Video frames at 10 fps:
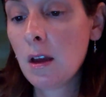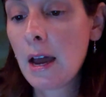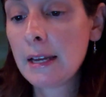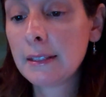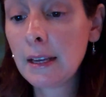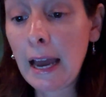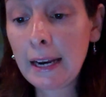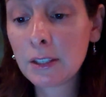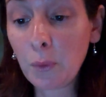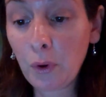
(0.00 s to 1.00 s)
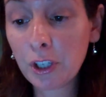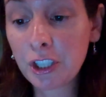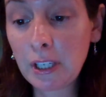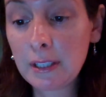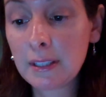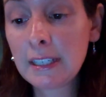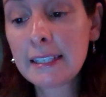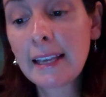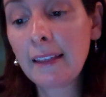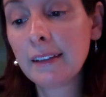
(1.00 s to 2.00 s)
At its origins,
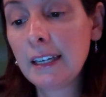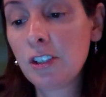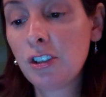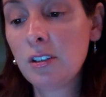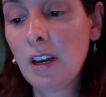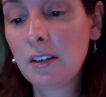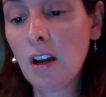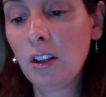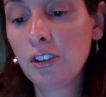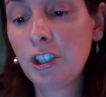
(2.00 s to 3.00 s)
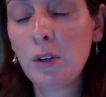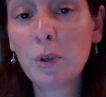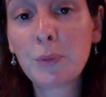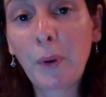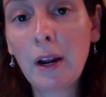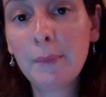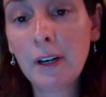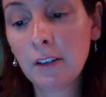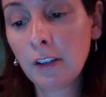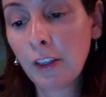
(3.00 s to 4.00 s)
desalination technology was
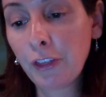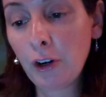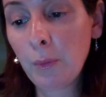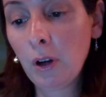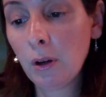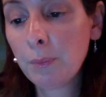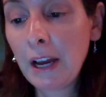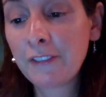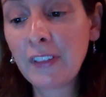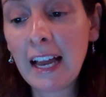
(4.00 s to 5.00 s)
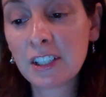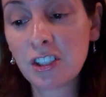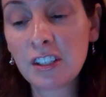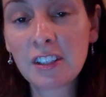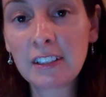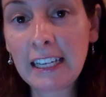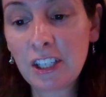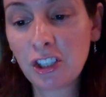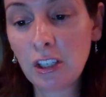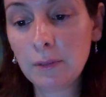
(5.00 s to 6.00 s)
primarily thermal by flash
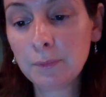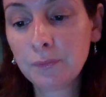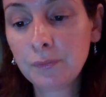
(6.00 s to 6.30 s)
distillation.